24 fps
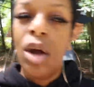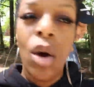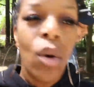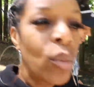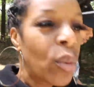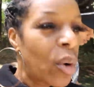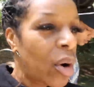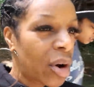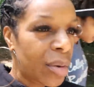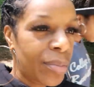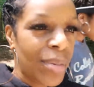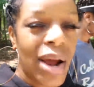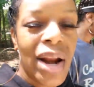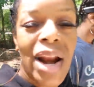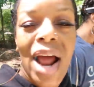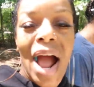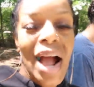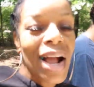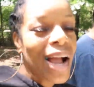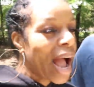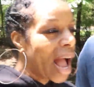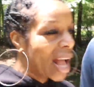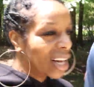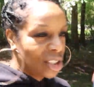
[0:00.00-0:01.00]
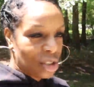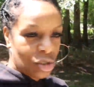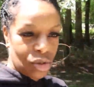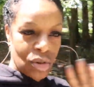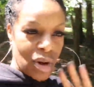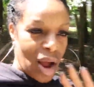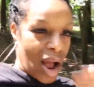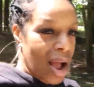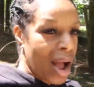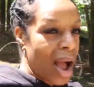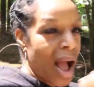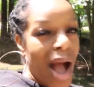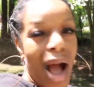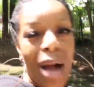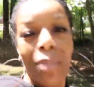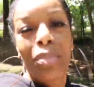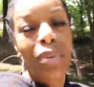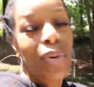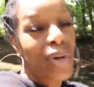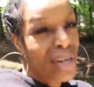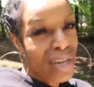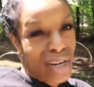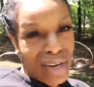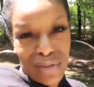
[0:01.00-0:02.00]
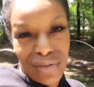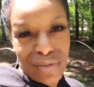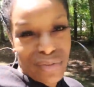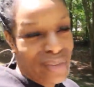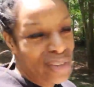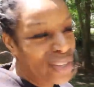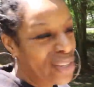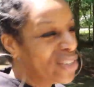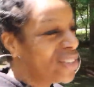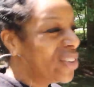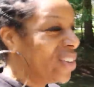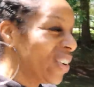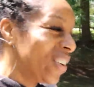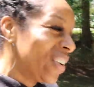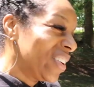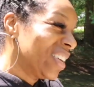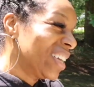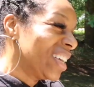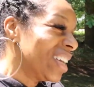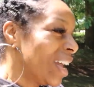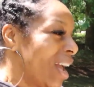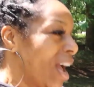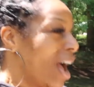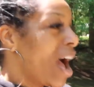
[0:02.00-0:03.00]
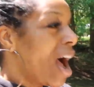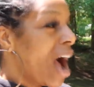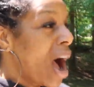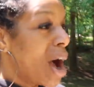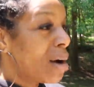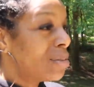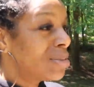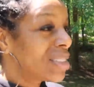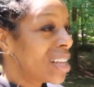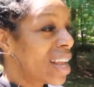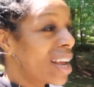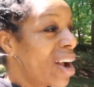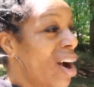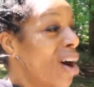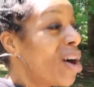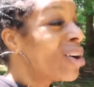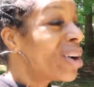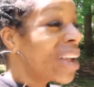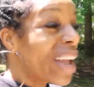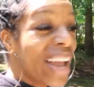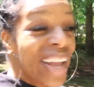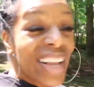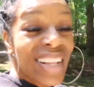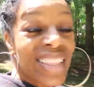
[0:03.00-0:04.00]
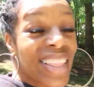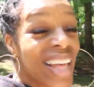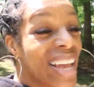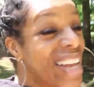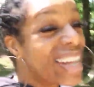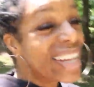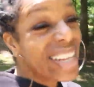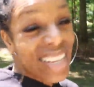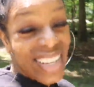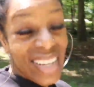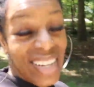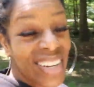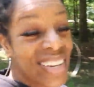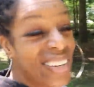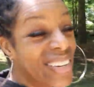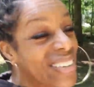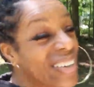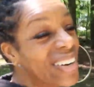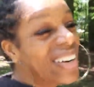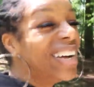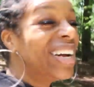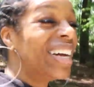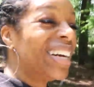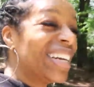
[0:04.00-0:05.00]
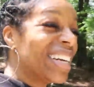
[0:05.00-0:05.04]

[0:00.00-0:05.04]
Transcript: Don't worry about it. I got you. I put it in for you. I was like, okay, thank you.